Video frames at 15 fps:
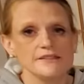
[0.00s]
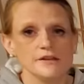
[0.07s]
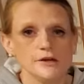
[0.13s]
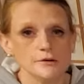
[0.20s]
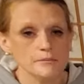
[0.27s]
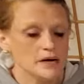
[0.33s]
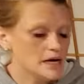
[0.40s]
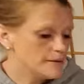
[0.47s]
your
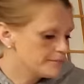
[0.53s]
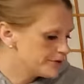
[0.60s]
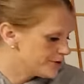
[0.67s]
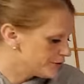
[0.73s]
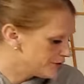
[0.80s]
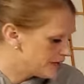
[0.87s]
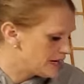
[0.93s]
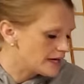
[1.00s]
mom or
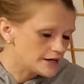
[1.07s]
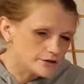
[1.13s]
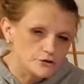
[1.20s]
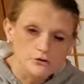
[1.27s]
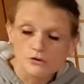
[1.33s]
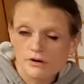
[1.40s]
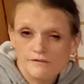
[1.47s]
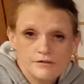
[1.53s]
your dad or
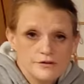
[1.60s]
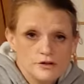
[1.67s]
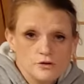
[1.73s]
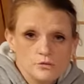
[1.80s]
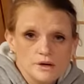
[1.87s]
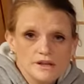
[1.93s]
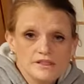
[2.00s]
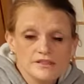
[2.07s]
whoever you
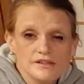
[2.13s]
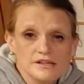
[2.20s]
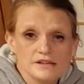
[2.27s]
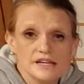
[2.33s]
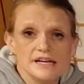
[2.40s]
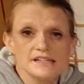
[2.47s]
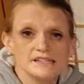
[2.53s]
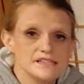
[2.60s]
with
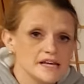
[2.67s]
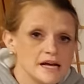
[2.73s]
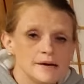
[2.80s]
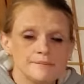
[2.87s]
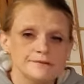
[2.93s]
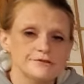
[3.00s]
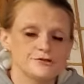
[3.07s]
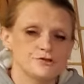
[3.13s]
likes them
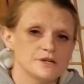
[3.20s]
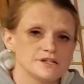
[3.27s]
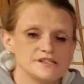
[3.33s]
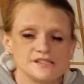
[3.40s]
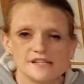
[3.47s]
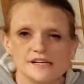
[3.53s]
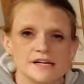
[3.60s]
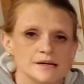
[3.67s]
and trusts
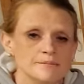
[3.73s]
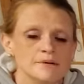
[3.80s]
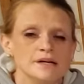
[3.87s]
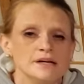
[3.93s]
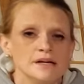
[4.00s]
them,